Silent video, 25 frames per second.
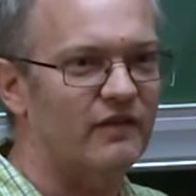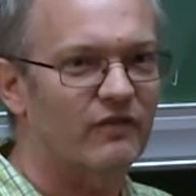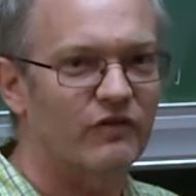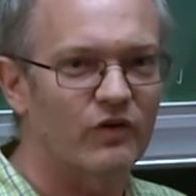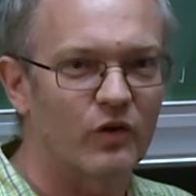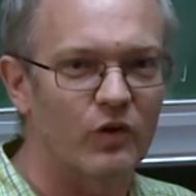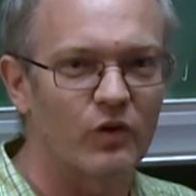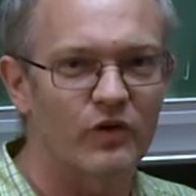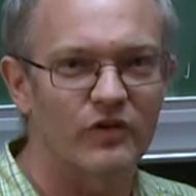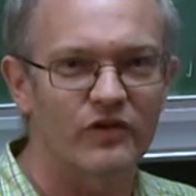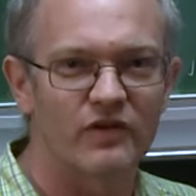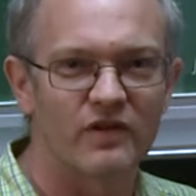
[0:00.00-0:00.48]
Of
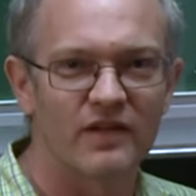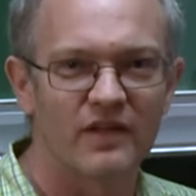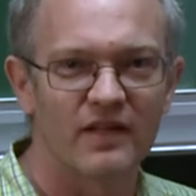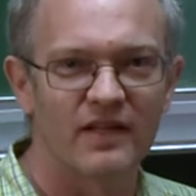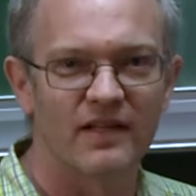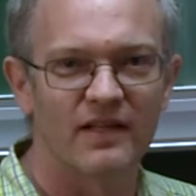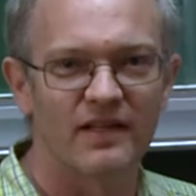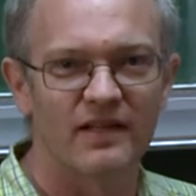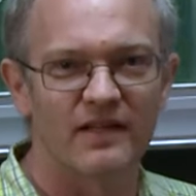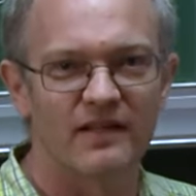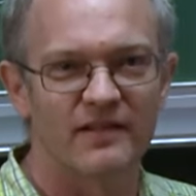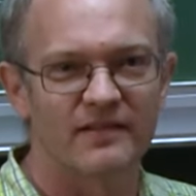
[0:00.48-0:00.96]
course, it
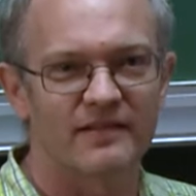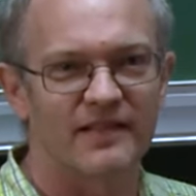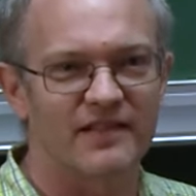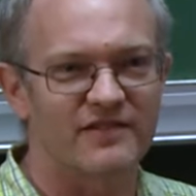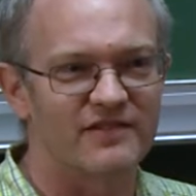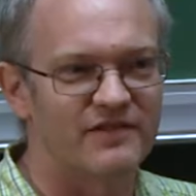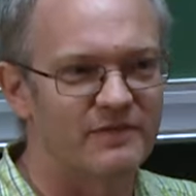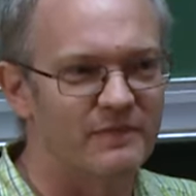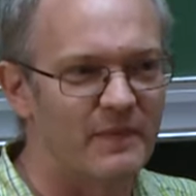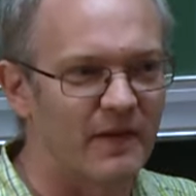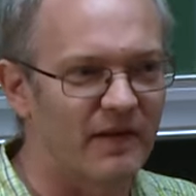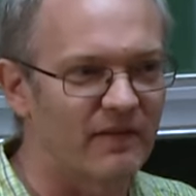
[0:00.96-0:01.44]

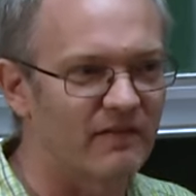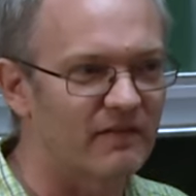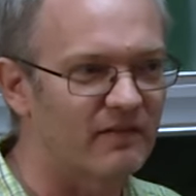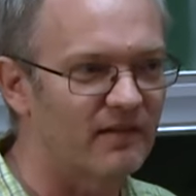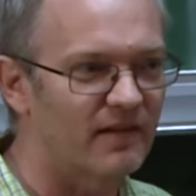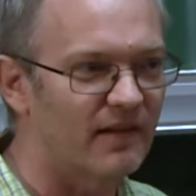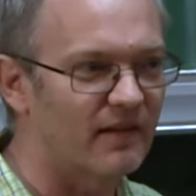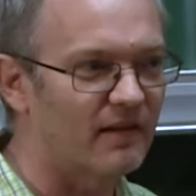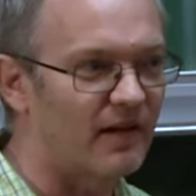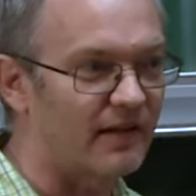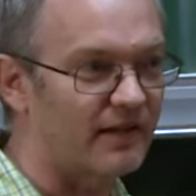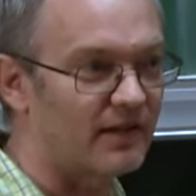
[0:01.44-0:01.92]
doesn't smell
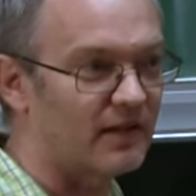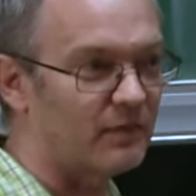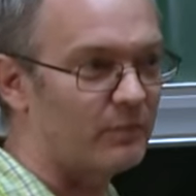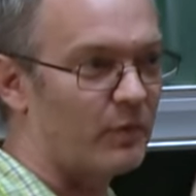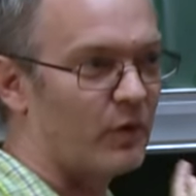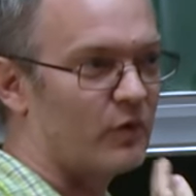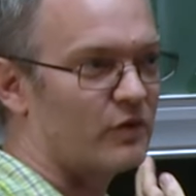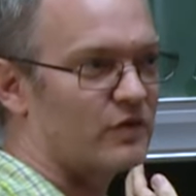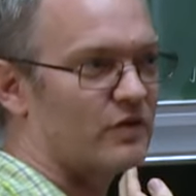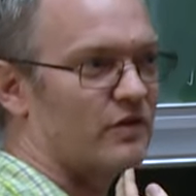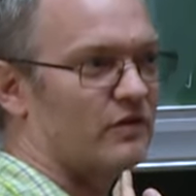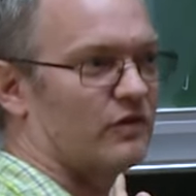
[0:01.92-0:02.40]
like ill
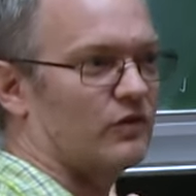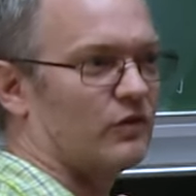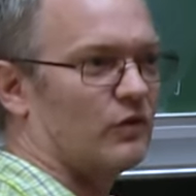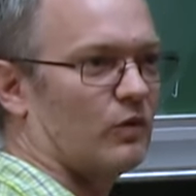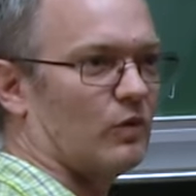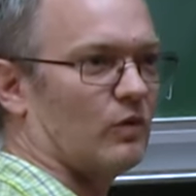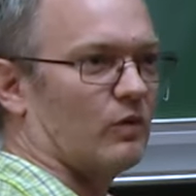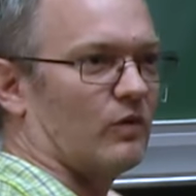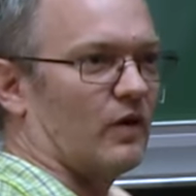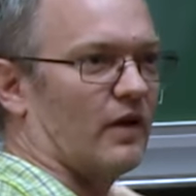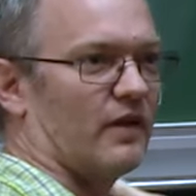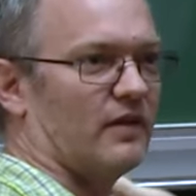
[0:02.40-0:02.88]
poisonous at
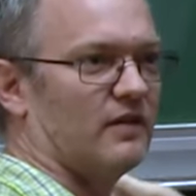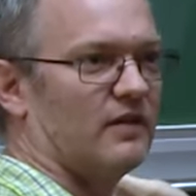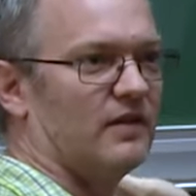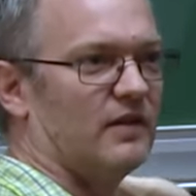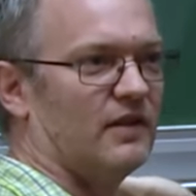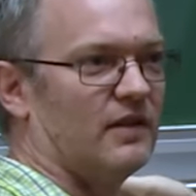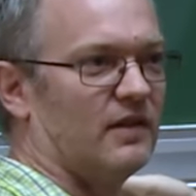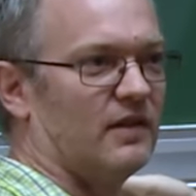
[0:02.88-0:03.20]
all, right?